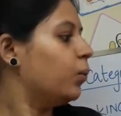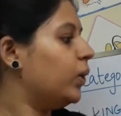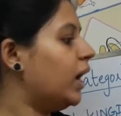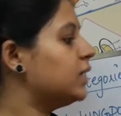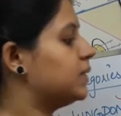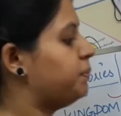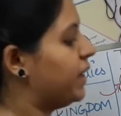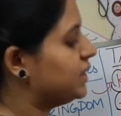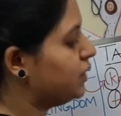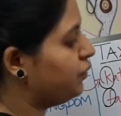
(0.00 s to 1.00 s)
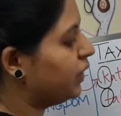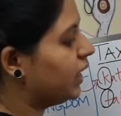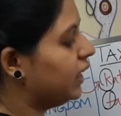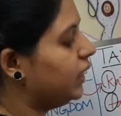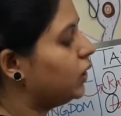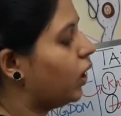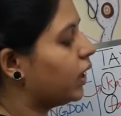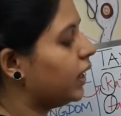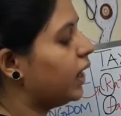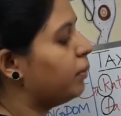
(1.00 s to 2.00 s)
we are specifically
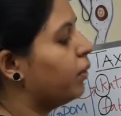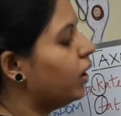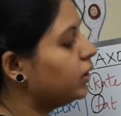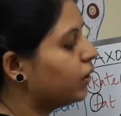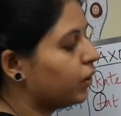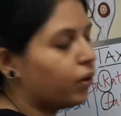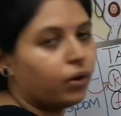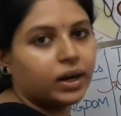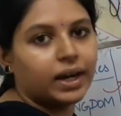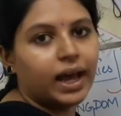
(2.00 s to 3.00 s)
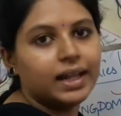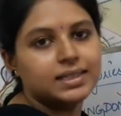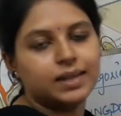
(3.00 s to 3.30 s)
talking about crocodiles,